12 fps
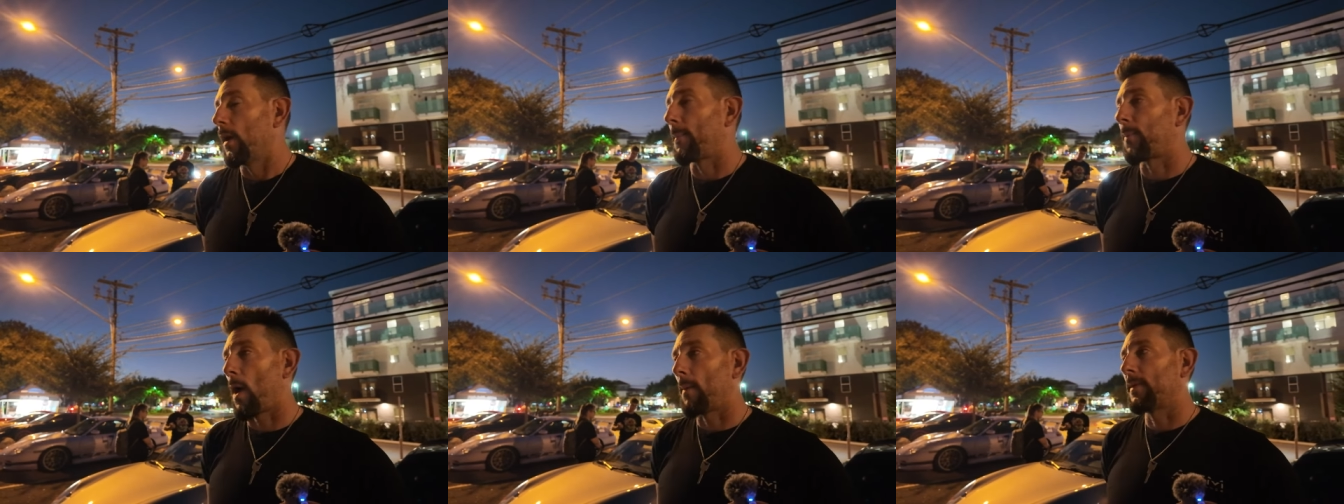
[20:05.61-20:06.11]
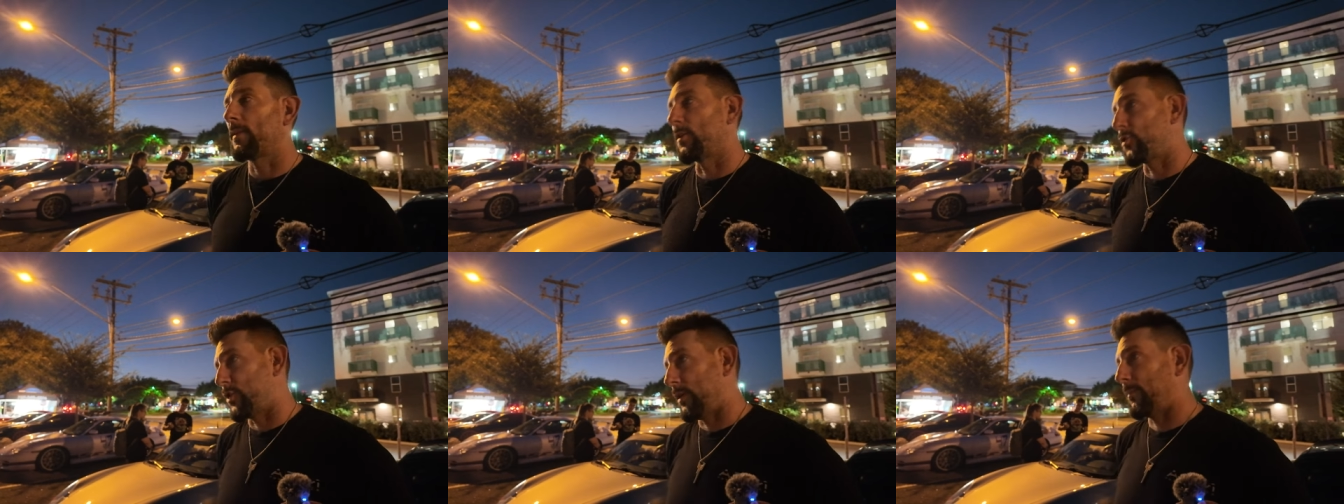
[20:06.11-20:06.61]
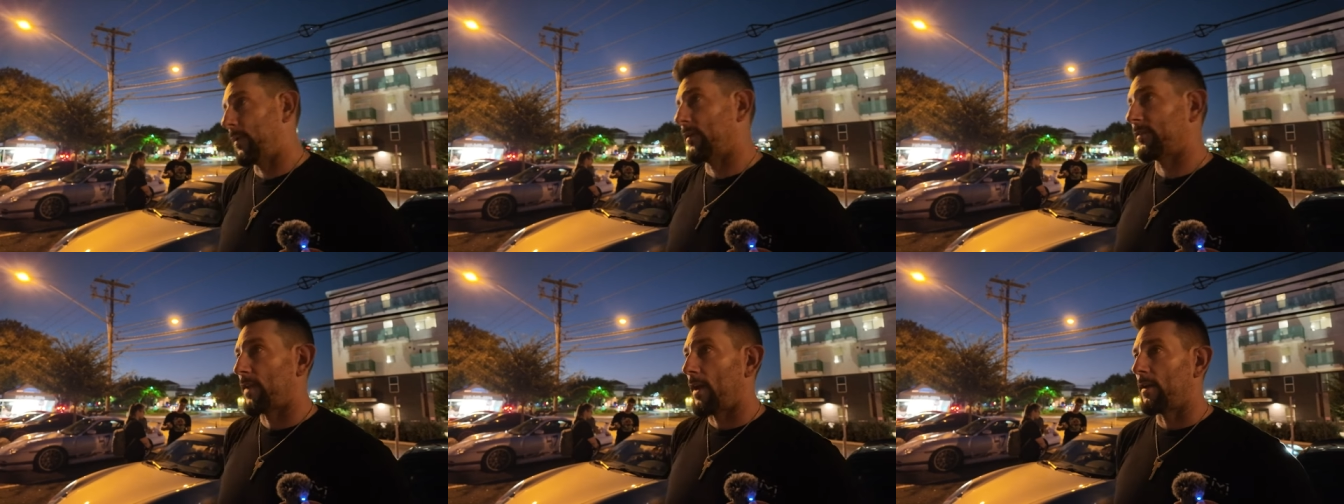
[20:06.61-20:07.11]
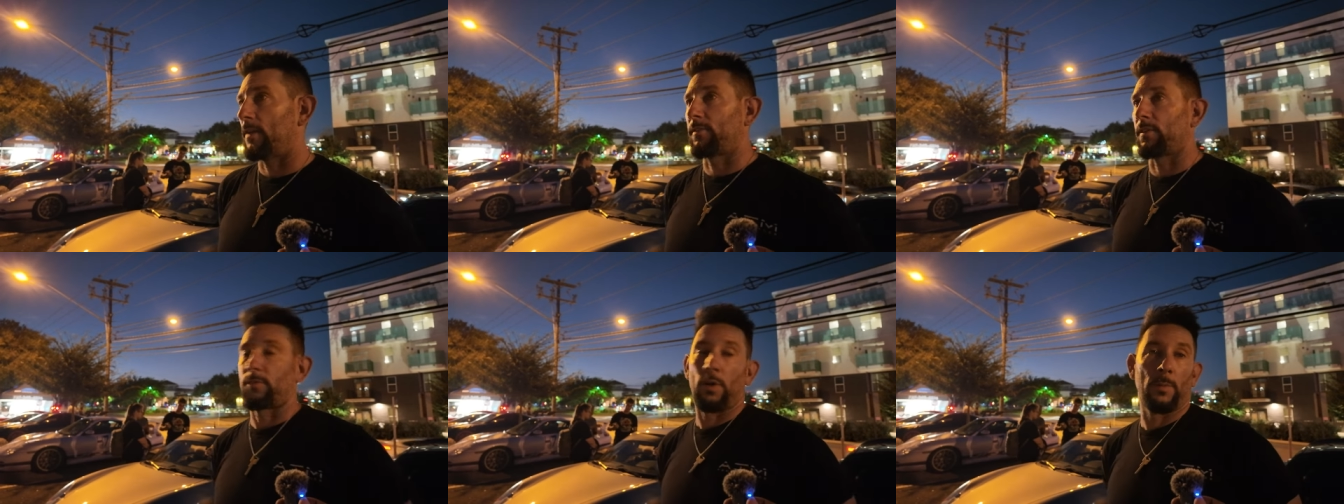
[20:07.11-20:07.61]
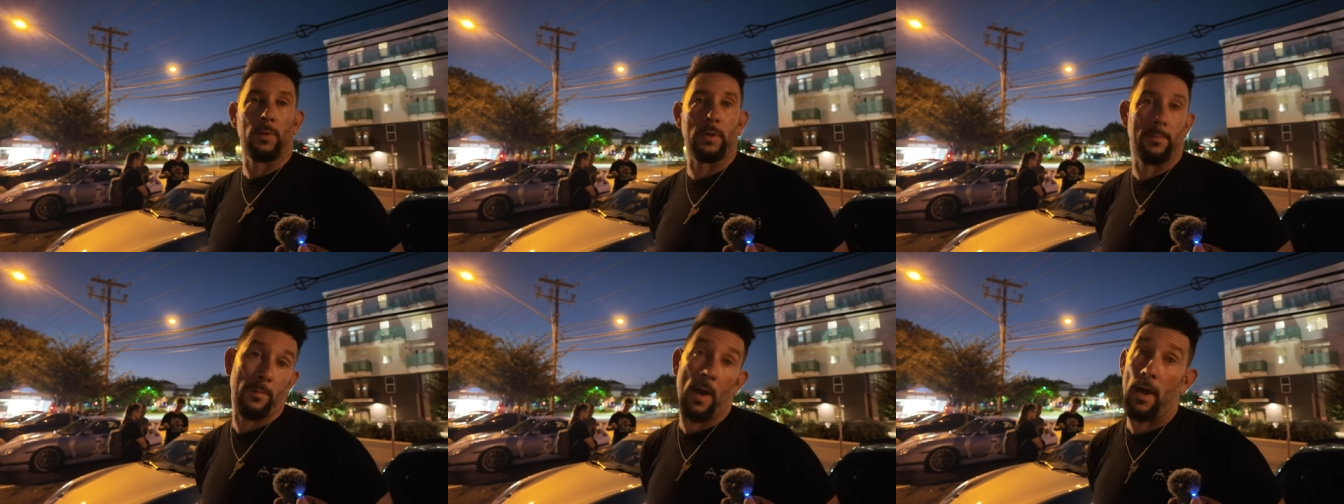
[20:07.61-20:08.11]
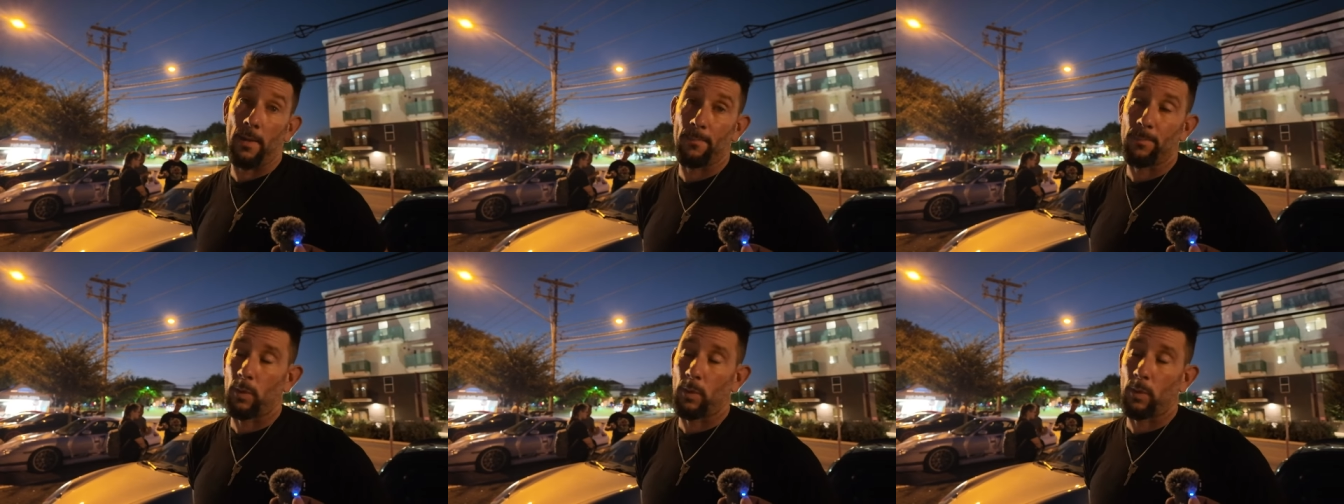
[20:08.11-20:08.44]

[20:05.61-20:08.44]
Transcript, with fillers: and probably the cheapest 996 turbo you could buy.